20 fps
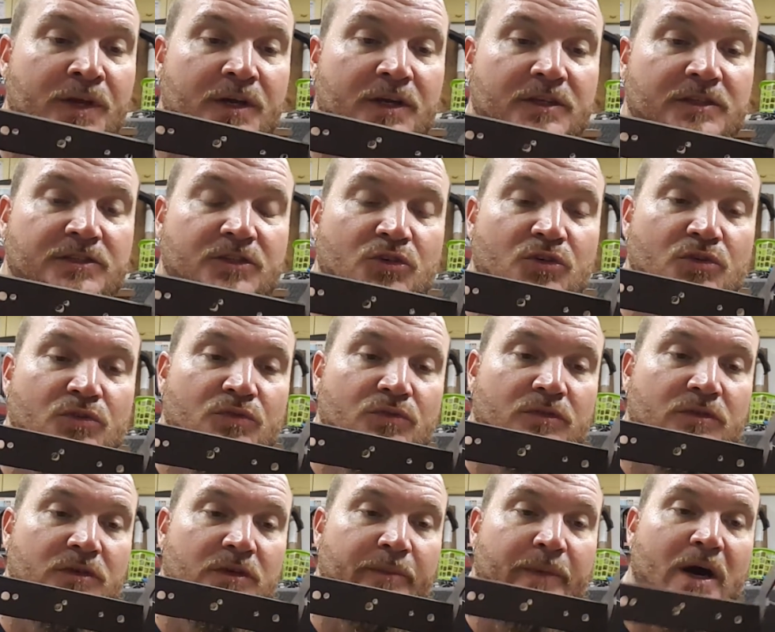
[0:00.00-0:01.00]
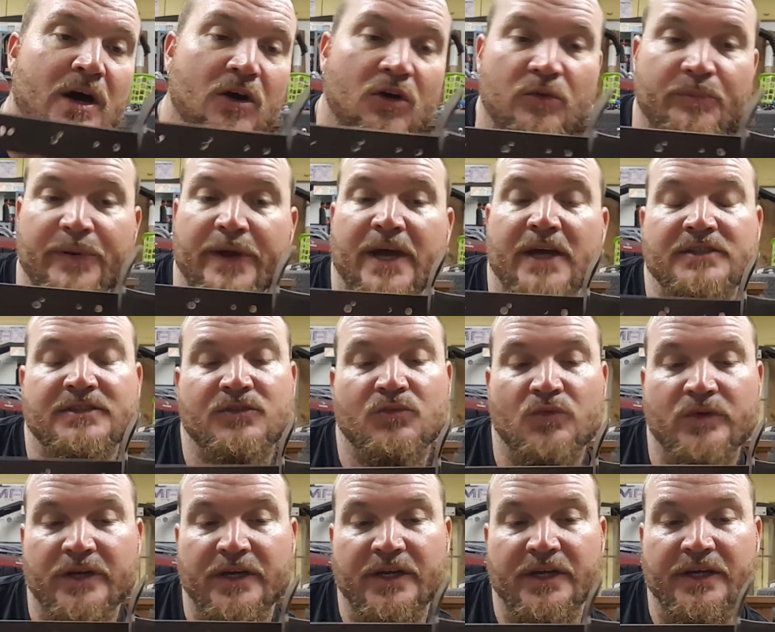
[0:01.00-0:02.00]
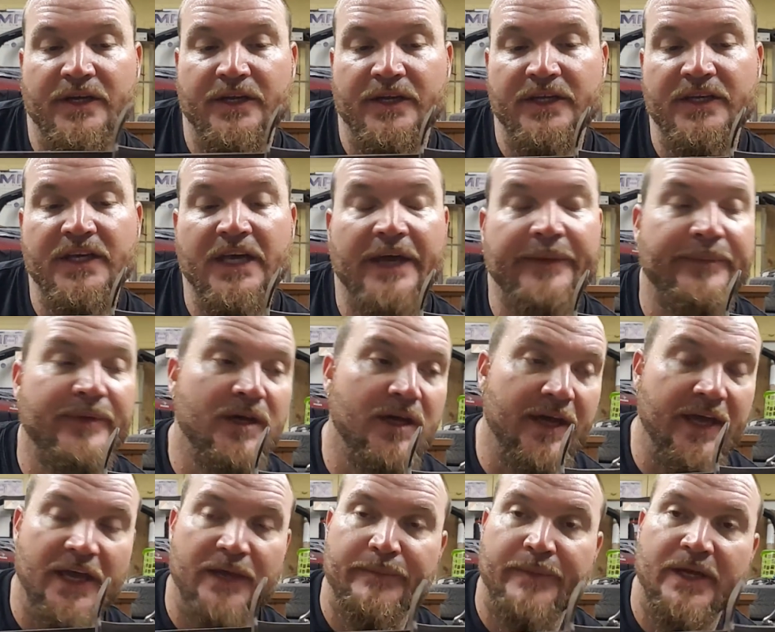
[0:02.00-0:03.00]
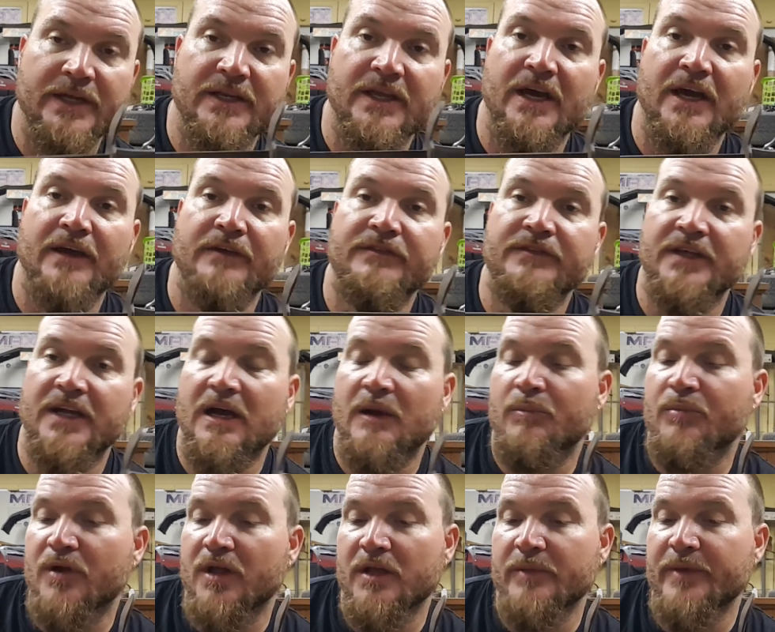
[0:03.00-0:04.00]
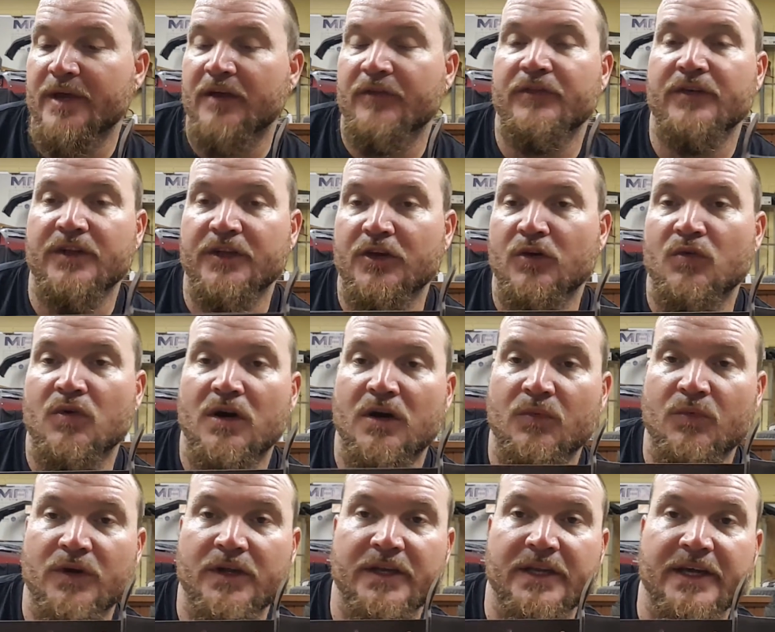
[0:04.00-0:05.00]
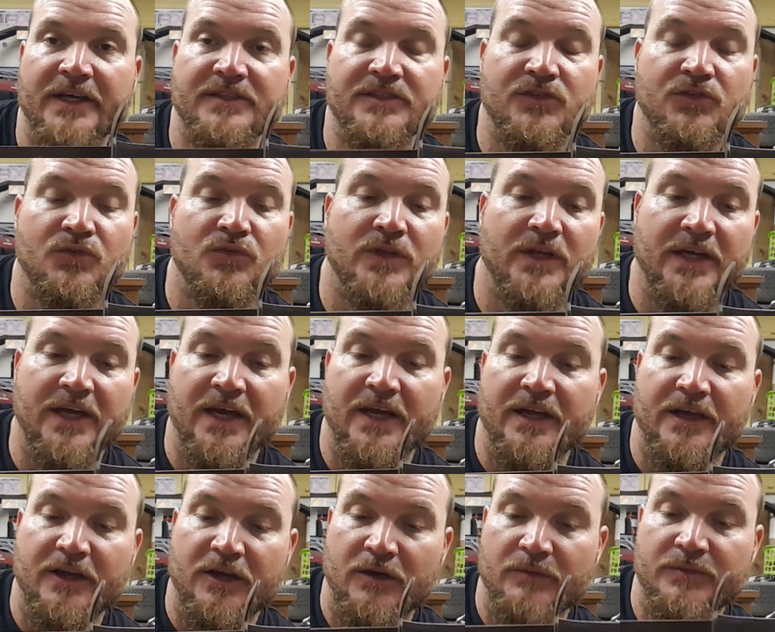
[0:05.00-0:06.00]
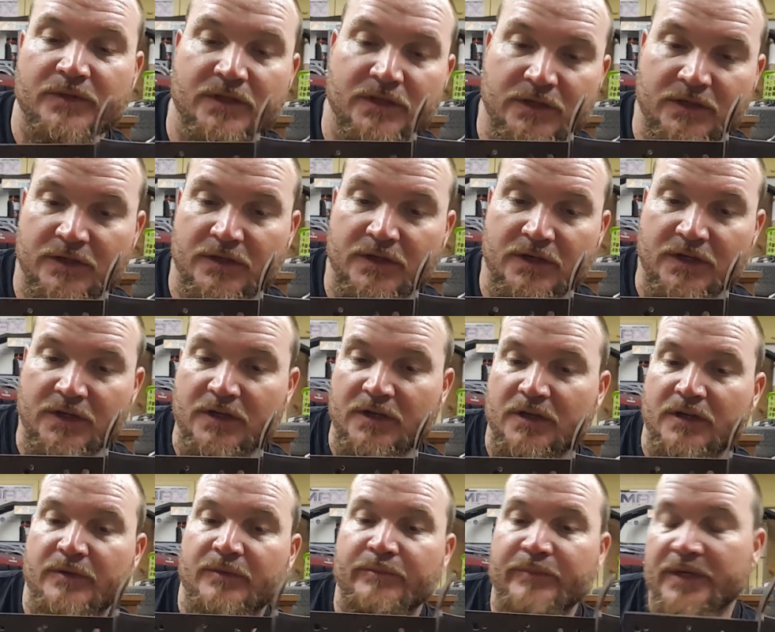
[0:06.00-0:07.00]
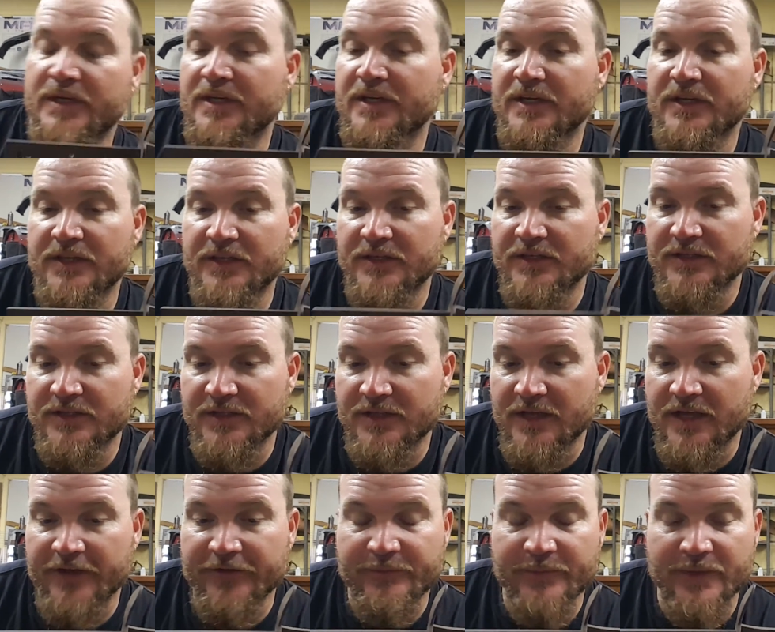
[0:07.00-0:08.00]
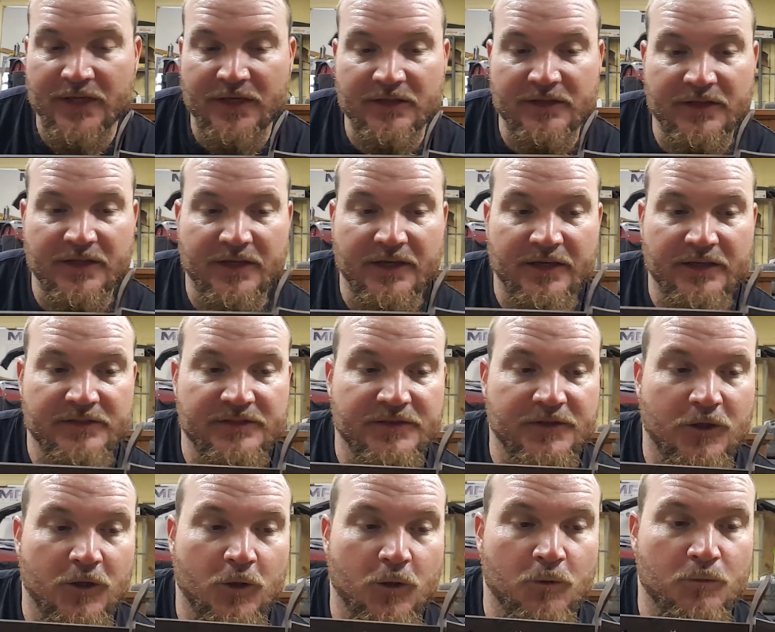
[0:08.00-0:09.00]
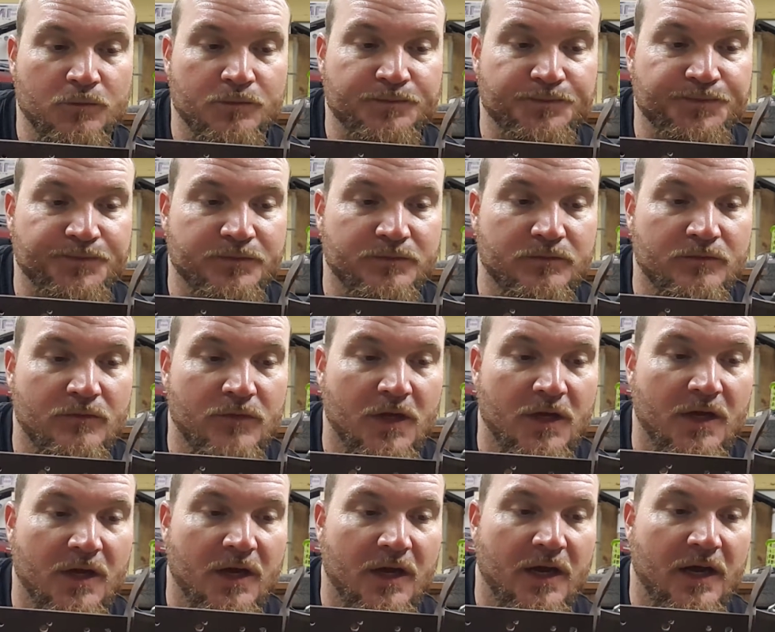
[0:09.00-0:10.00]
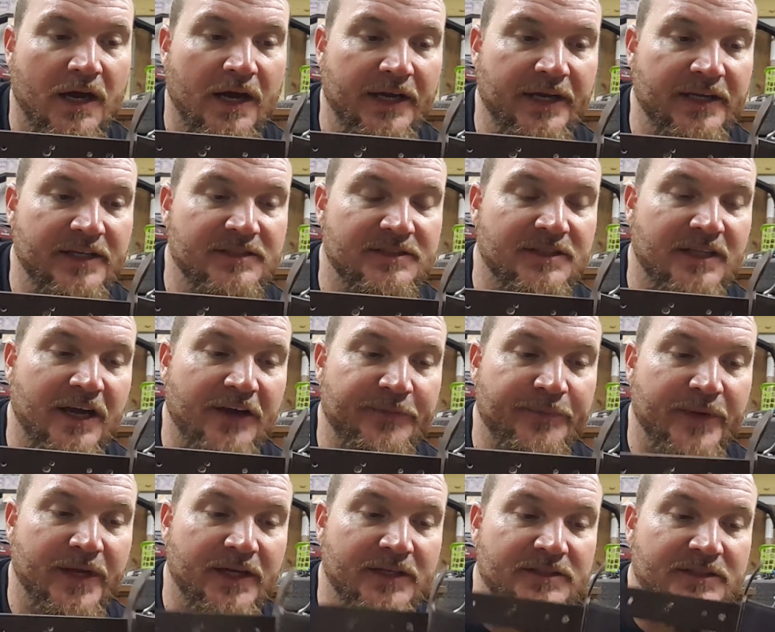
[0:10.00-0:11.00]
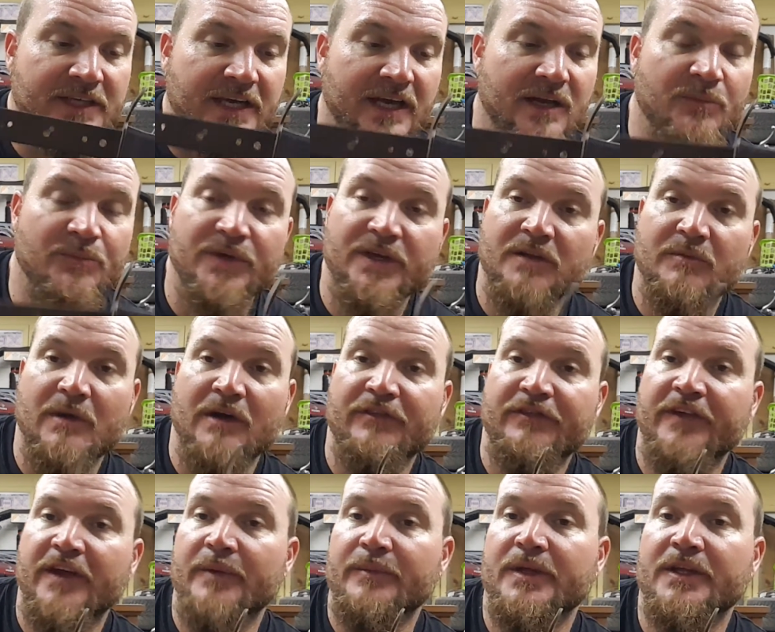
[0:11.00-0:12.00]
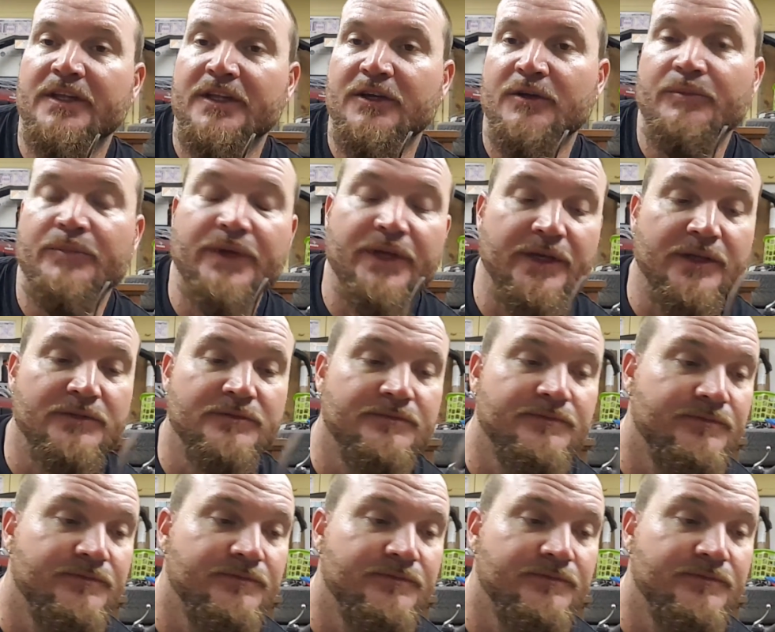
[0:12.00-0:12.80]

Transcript: So my uncle passed away, and he gave me a handmade knife that I'll probably make a video on one day too, that kind of helped me getting into the knife making thing. So I guess knife making has kind of been in my family a little bit,